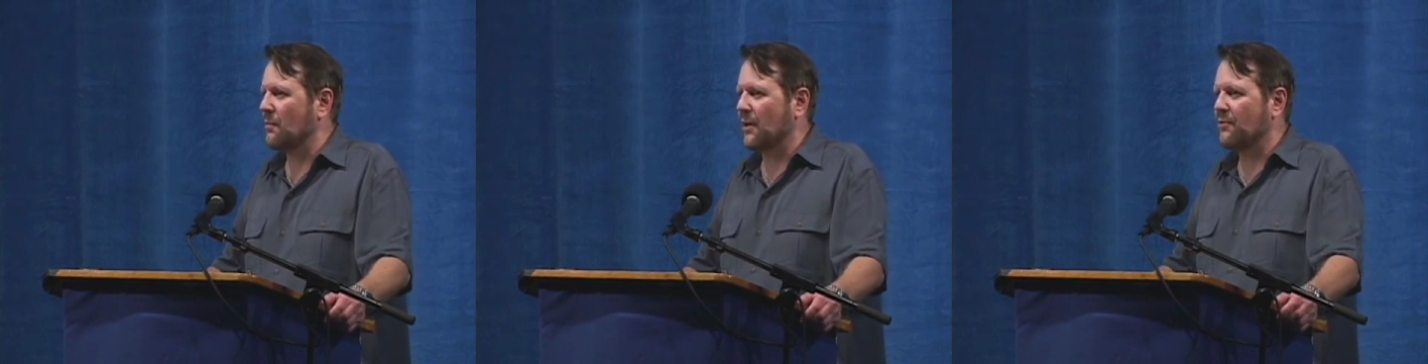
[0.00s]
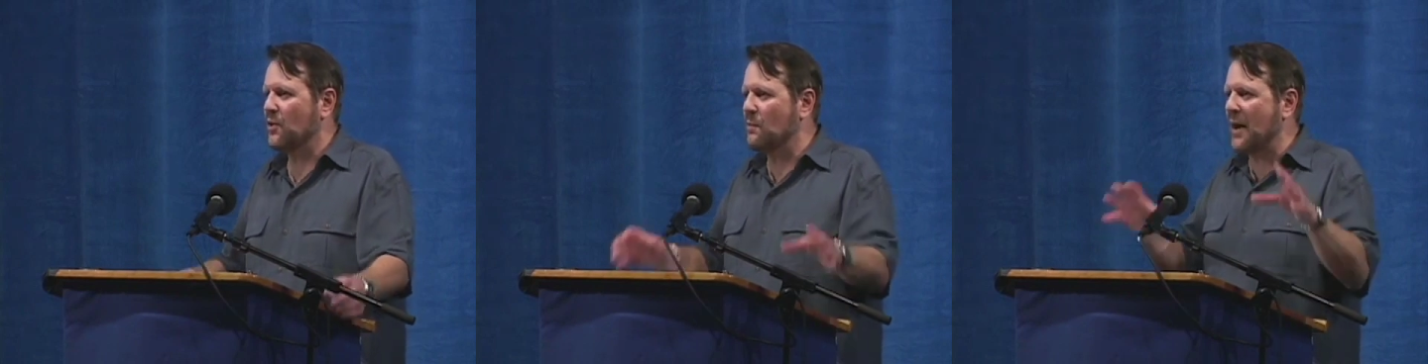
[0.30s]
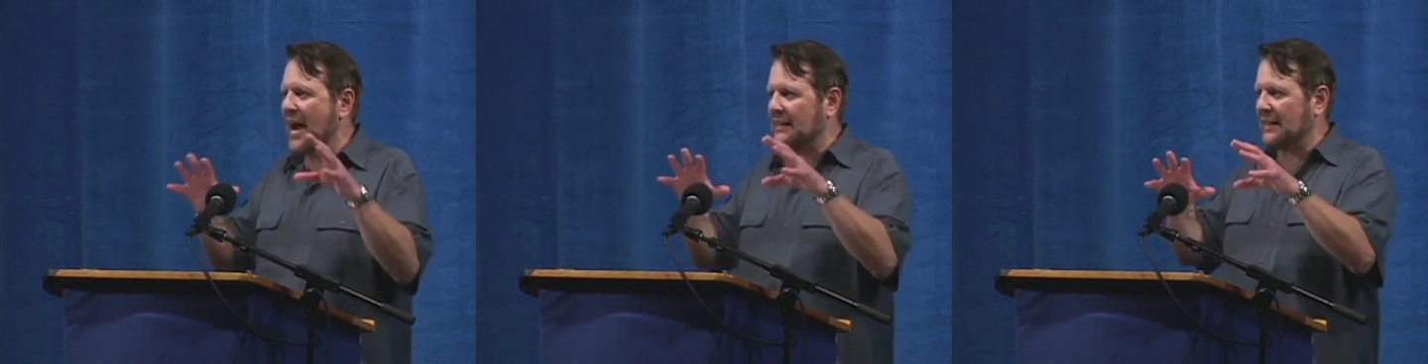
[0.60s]
But if you
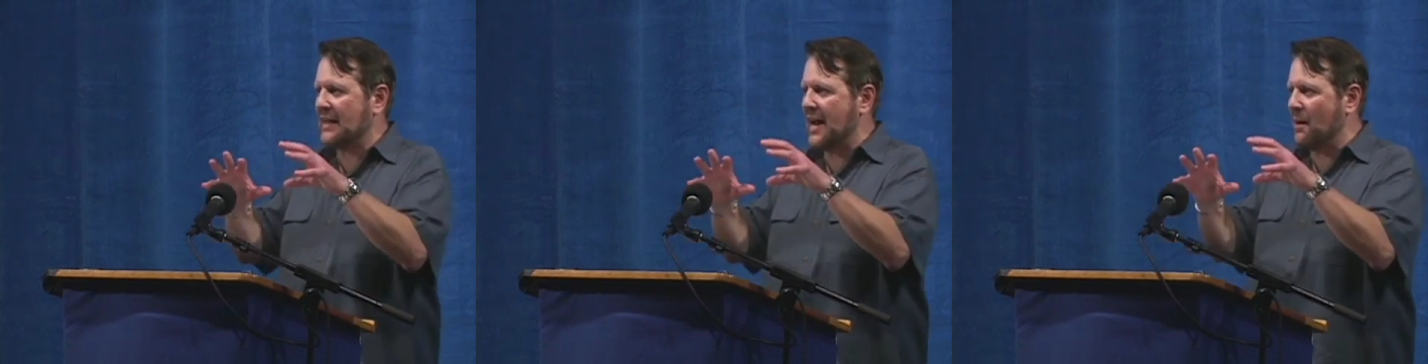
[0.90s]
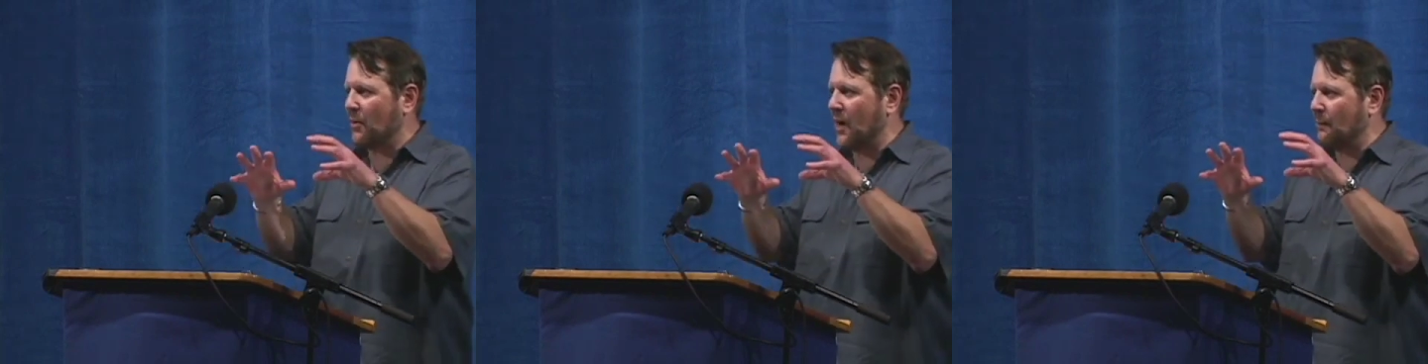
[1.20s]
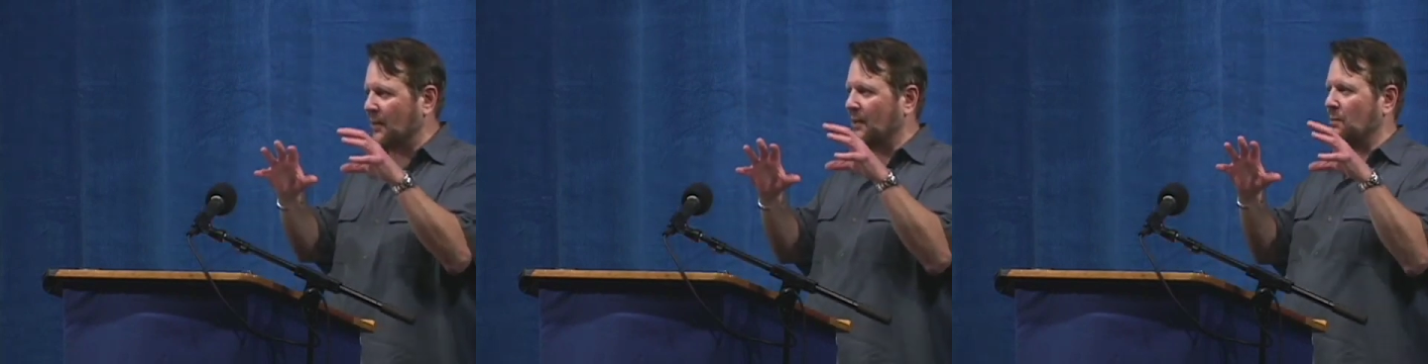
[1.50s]
back the camera
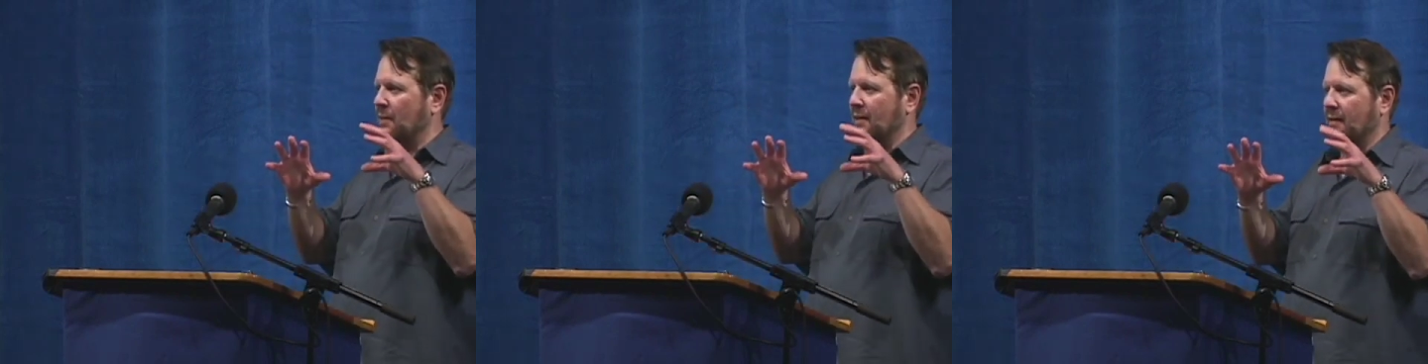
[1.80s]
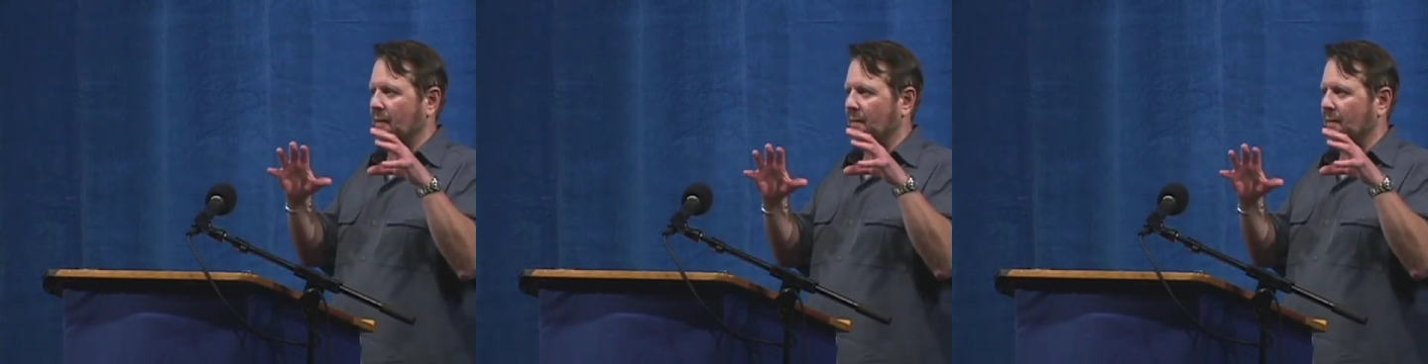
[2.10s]
up a little bit